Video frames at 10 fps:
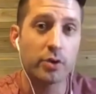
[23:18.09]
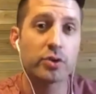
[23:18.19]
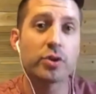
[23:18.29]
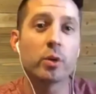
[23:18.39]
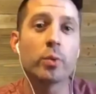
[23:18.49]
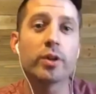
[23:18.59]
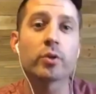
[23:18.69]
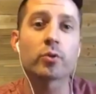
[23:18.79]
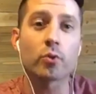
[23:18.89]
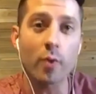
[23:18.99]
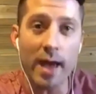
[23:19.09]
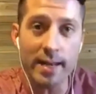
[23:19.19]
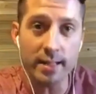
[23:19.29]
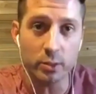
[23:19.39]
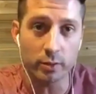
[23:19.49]
so that when you're
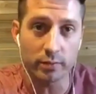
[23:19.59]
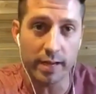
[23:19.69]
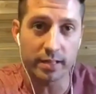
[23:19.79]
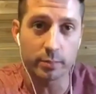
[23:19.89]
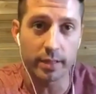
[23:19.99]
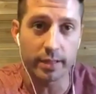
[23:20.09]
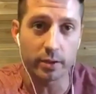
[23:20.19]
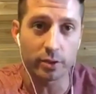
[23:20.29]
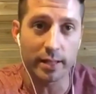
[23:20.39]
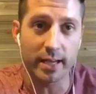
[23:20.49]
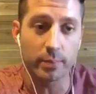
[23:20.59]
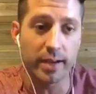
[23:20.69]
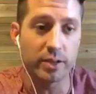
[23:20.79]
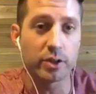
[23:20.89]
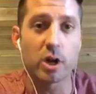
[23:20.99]
ready to invest money in your like
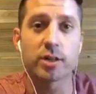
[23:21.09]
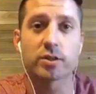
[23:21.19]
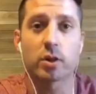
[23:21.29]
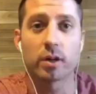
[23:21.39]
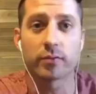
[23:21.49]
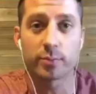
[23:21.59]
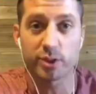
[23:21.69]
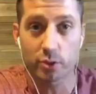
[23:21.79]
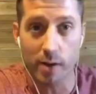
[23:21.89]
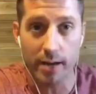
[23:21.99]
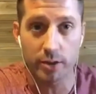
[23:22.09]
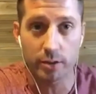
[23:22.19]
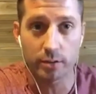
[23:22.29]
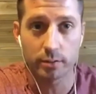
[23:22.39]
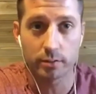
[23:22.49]
page, you're not starting from scratch.